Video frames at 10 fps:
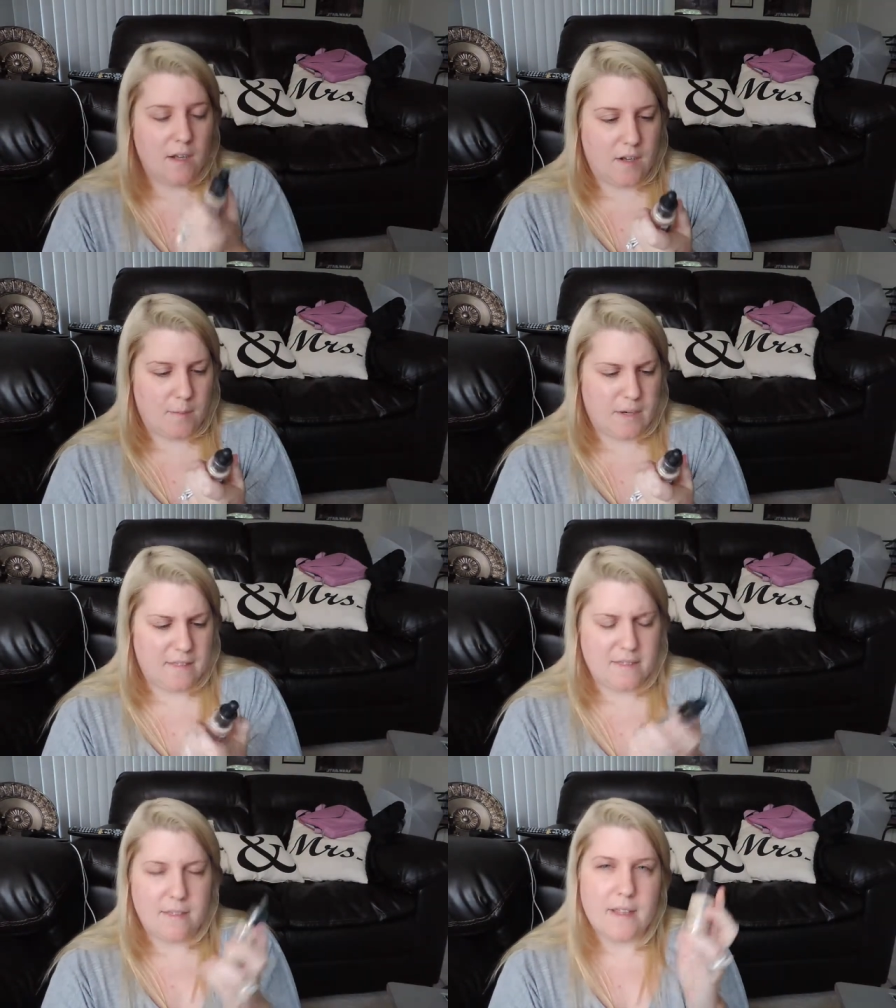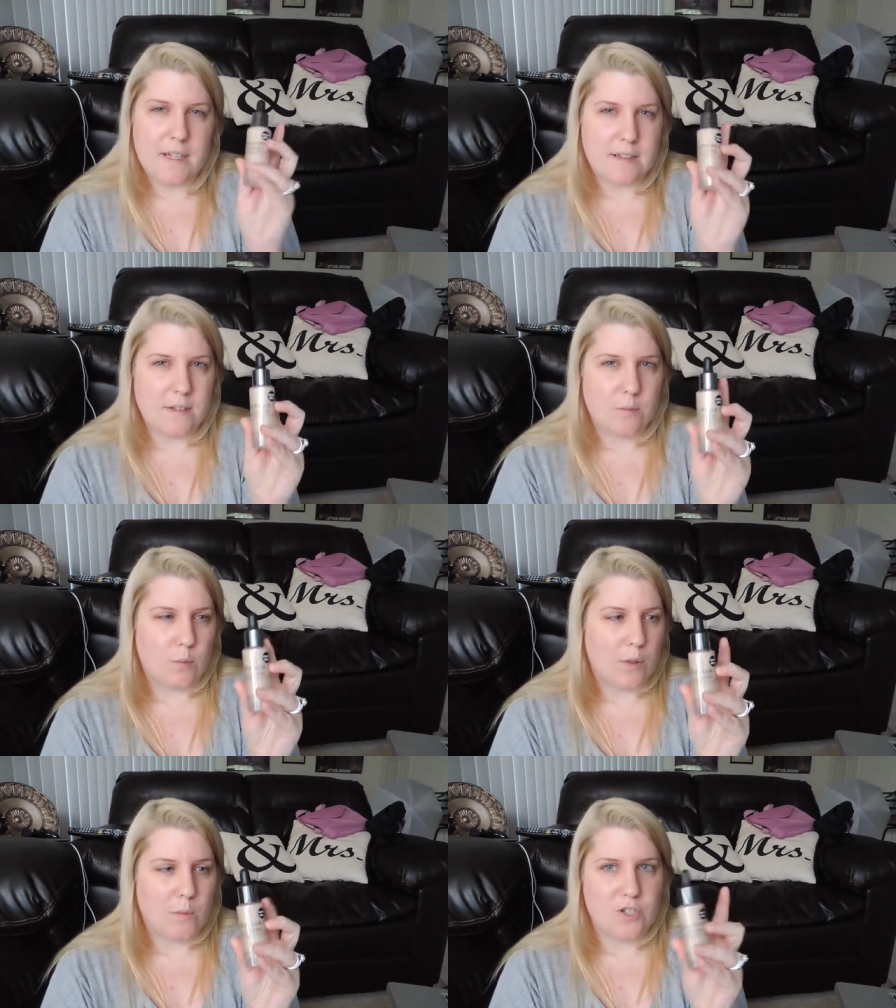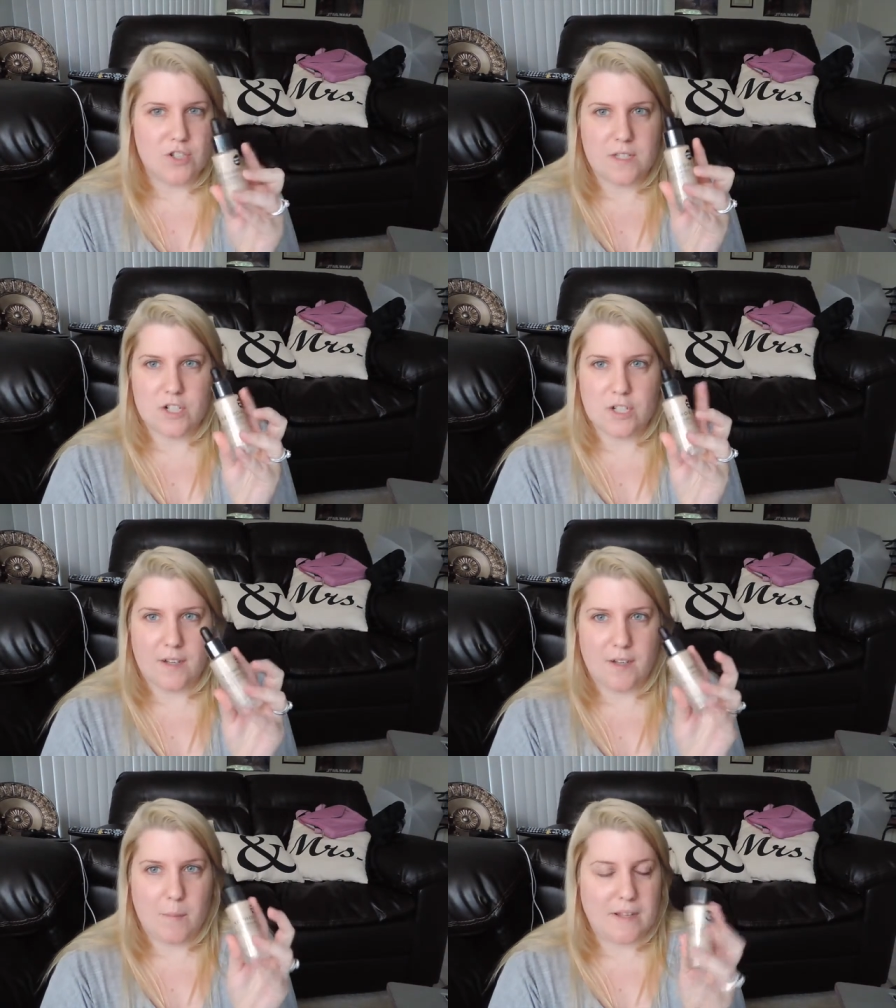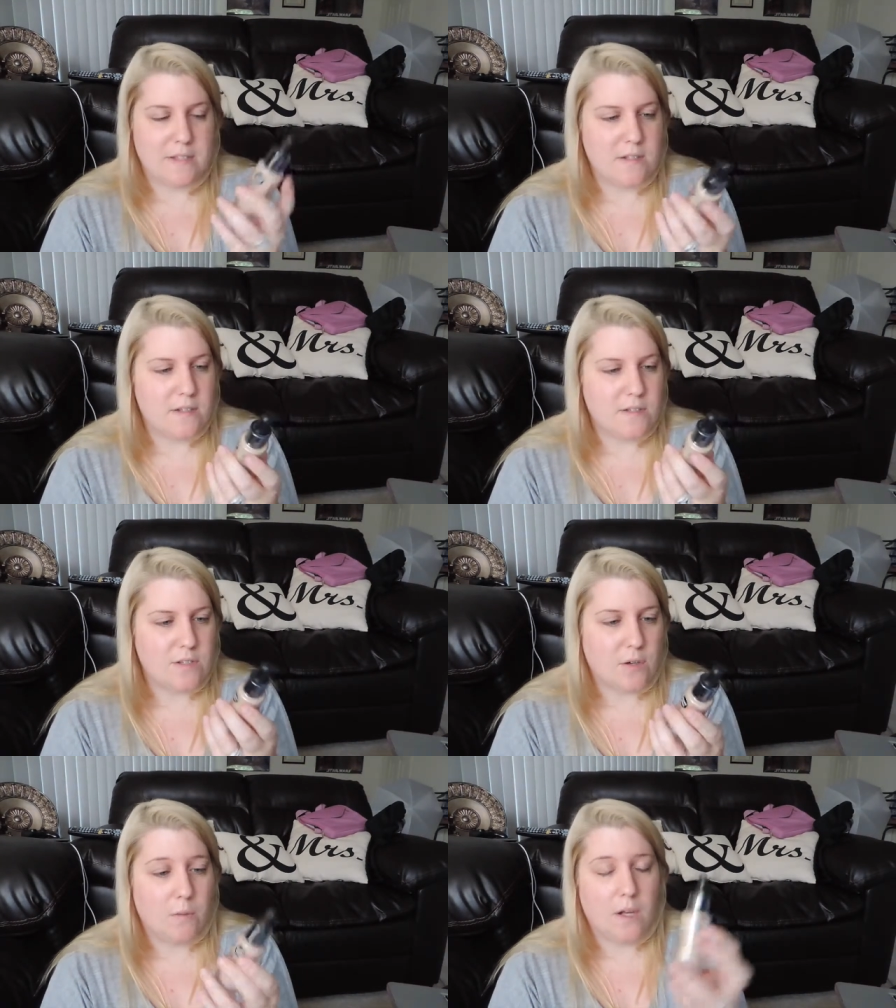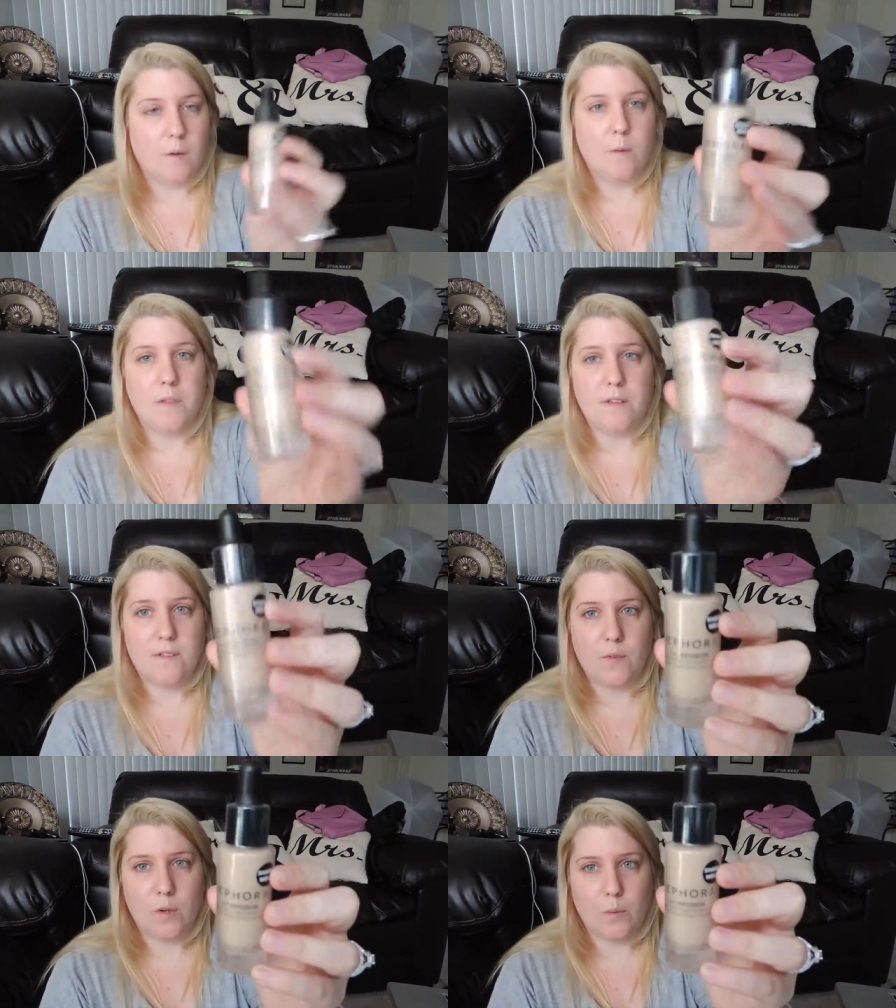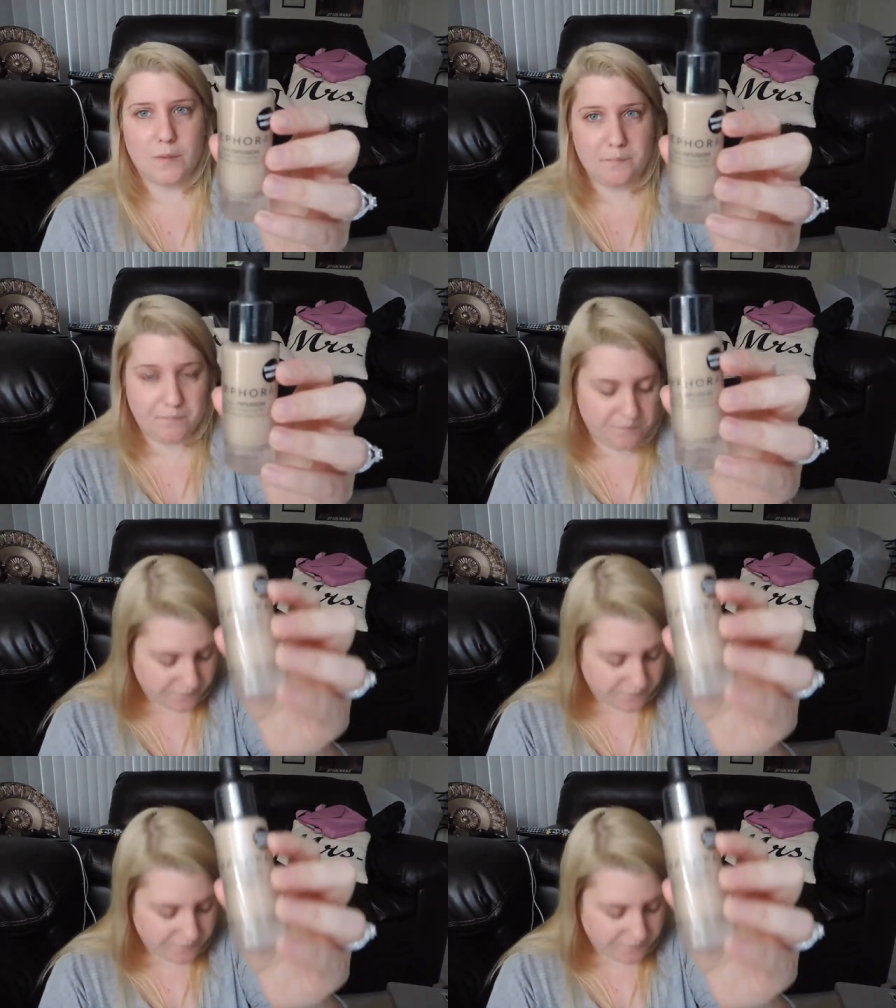um, and I think this was one of the ones she said she liked best. So I went with the Sephora one.